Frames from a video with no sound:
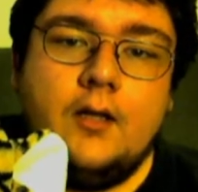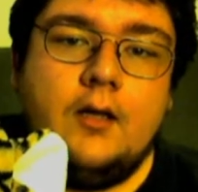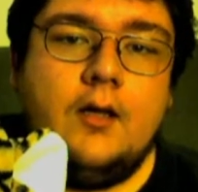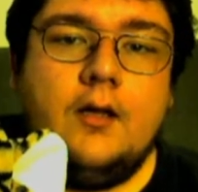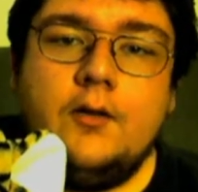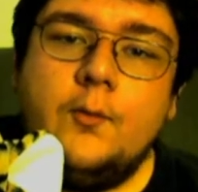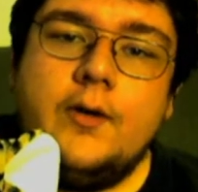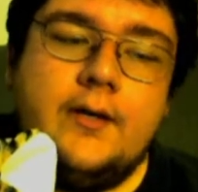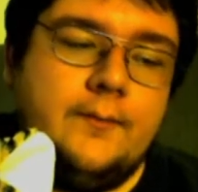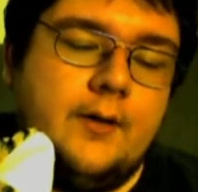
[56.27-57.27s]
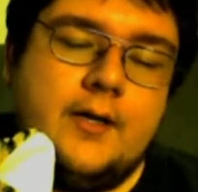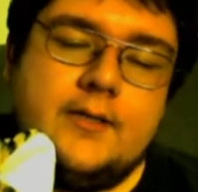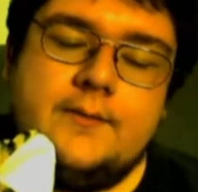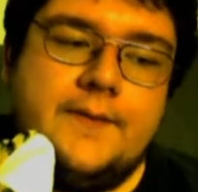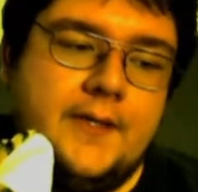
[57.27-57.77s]
The one
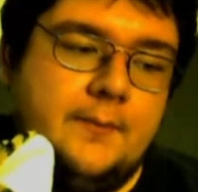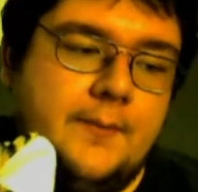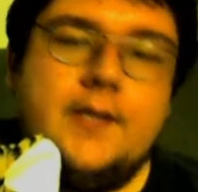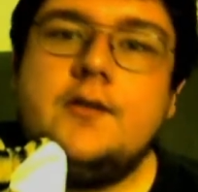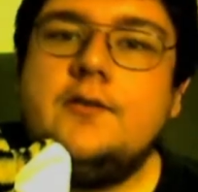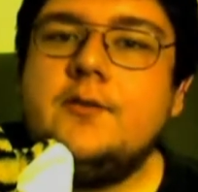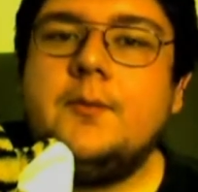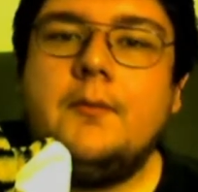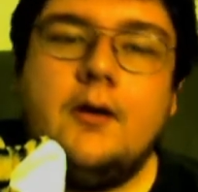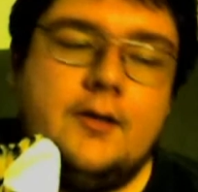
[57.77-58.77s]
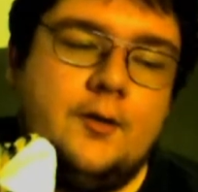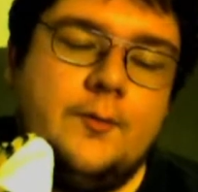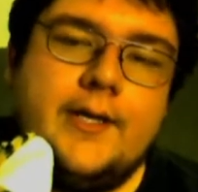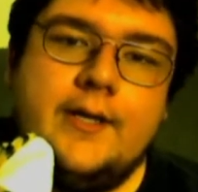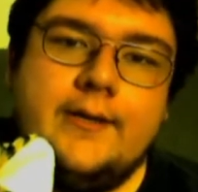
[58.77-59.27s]
awesome thing about New Super Mario
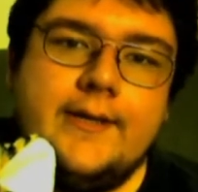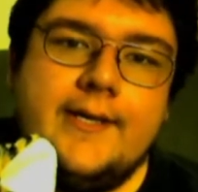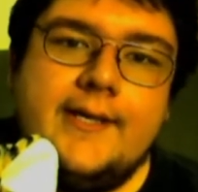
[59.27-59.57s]
Wii